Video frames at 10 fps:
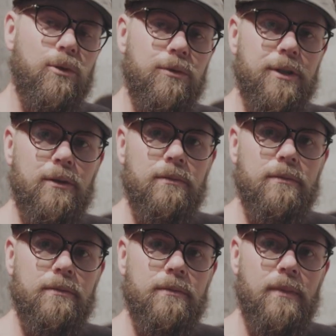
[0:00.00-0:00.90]
cool too.
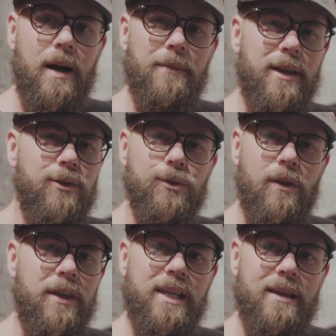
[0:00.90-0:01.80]
I'm not usually
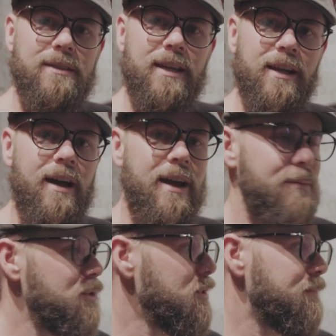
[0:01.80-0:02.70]
the testing guy,
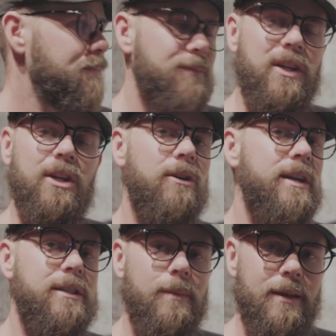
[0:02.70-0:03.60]
I'm just
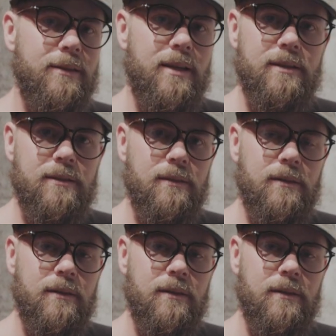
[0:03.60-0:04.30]
curious about this.